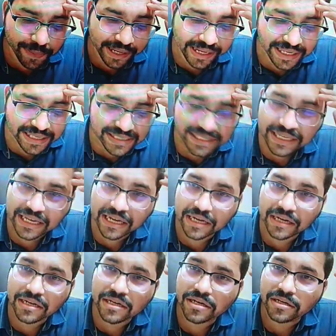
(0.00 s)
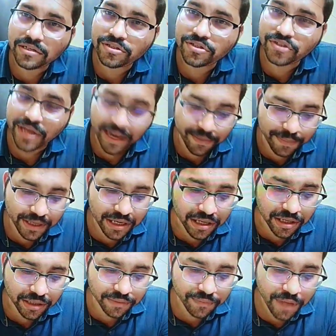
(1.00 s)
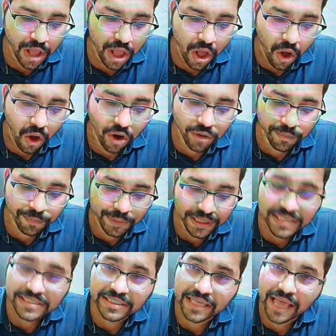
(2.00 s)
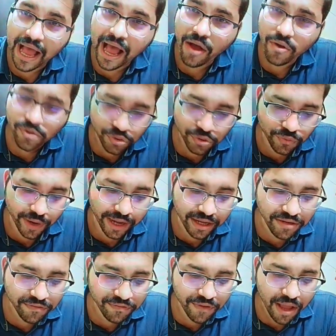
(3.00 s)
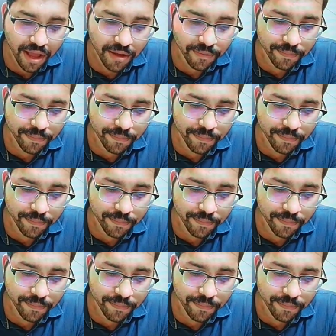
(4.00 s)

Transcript: blazing hearth shall burn, or busy housewife